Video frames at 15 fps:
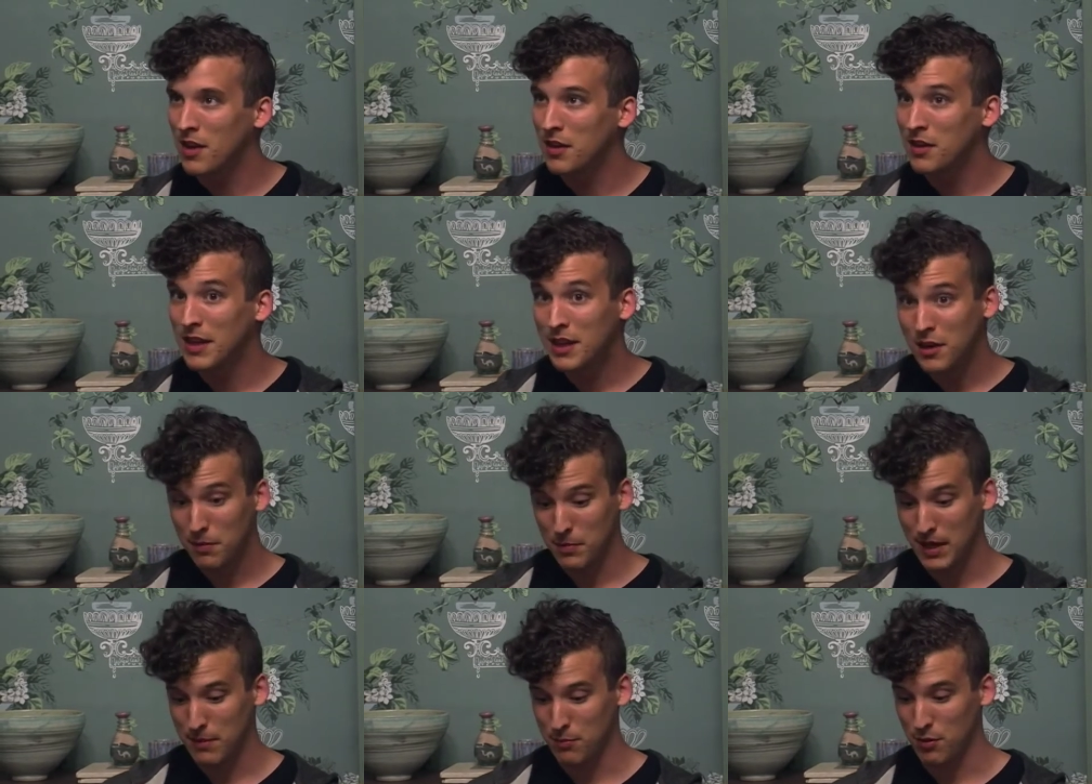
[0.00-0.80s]
theater
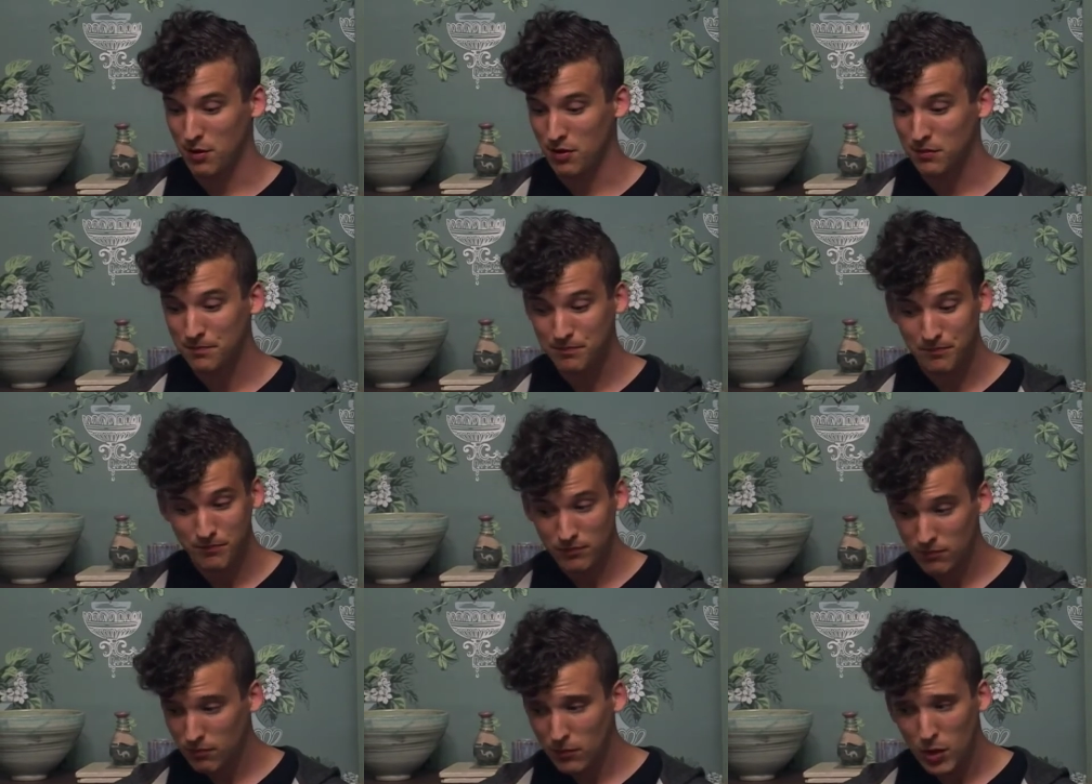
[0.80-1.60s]
people
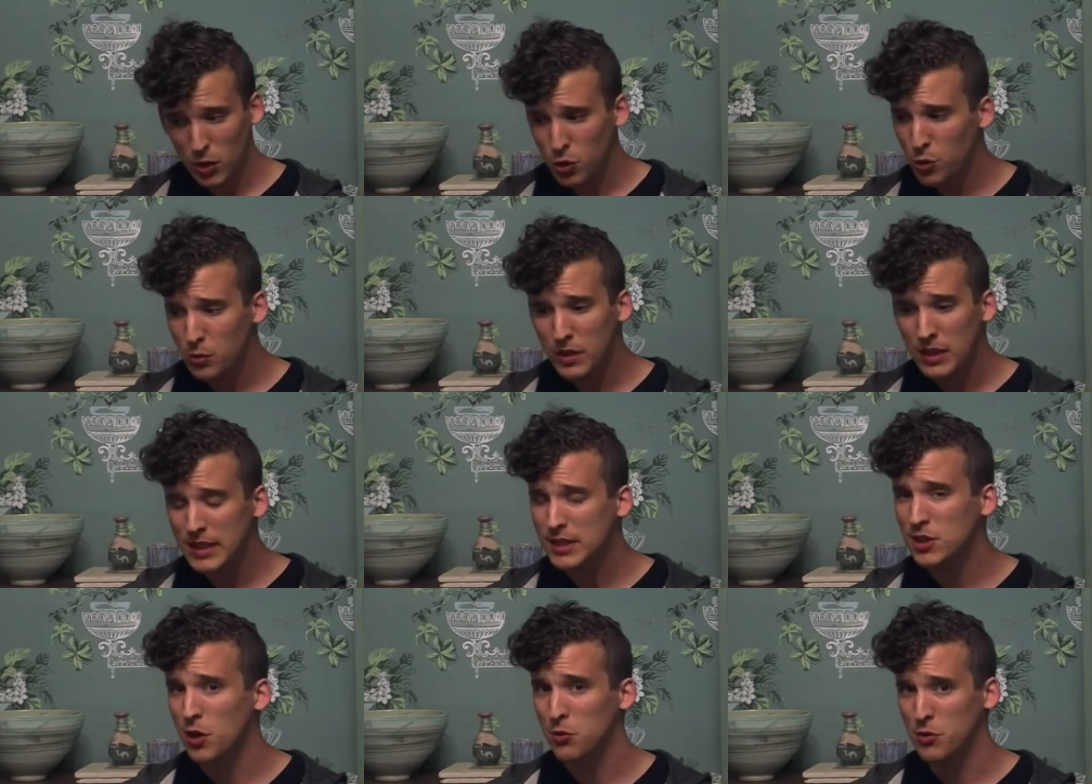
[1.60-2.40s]
who really
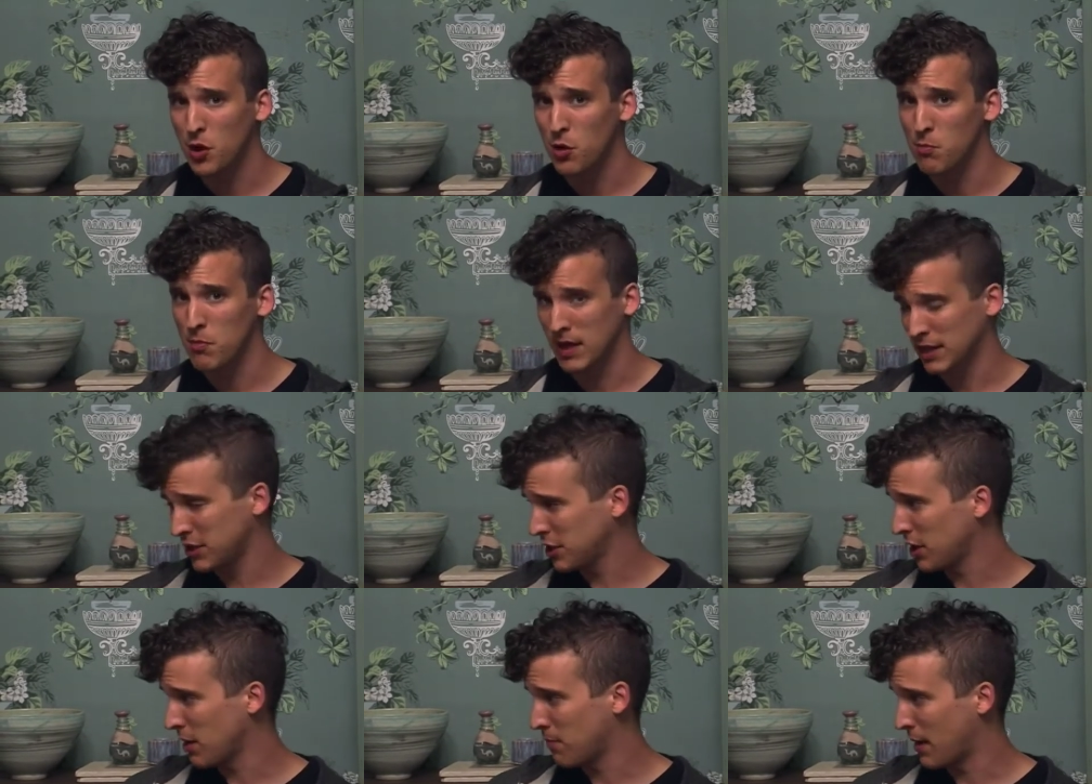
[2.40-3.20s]
don't know
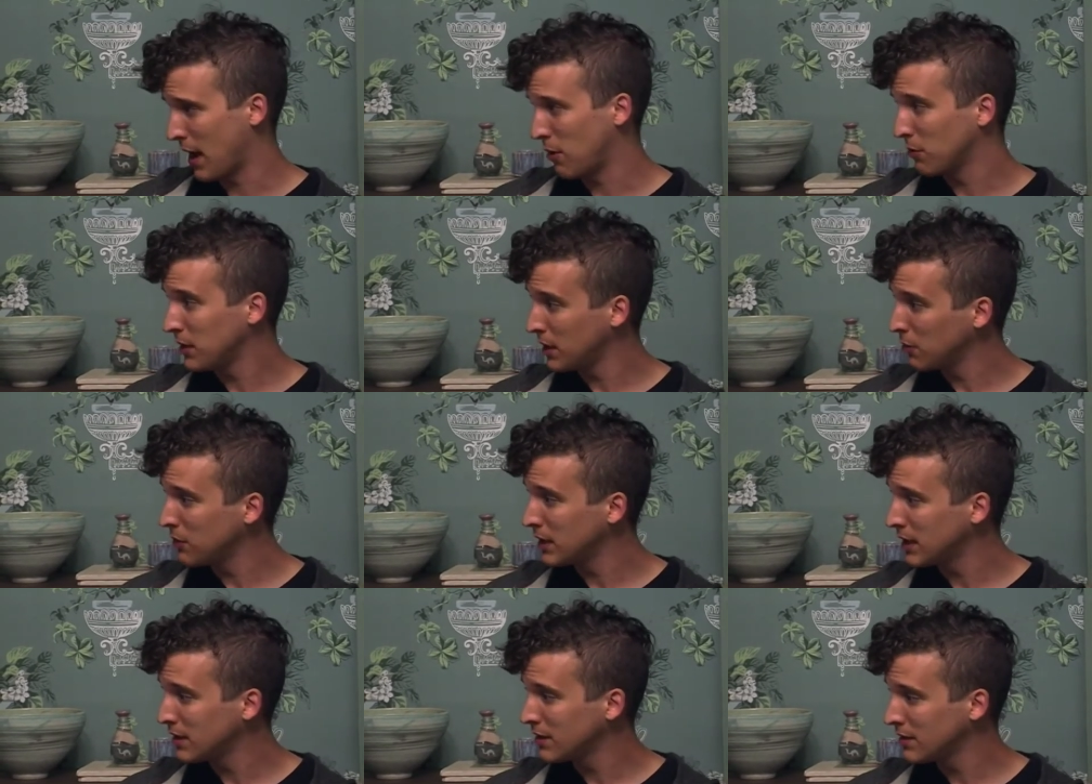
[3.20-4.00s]
much about
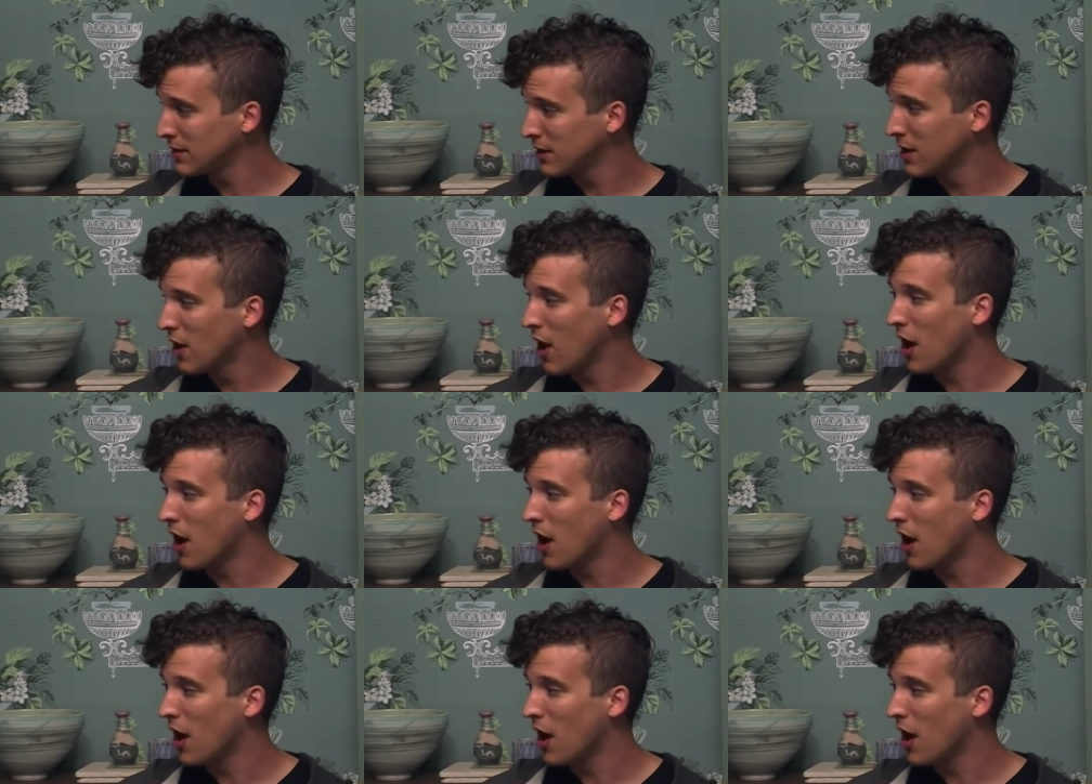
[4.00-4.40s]
unions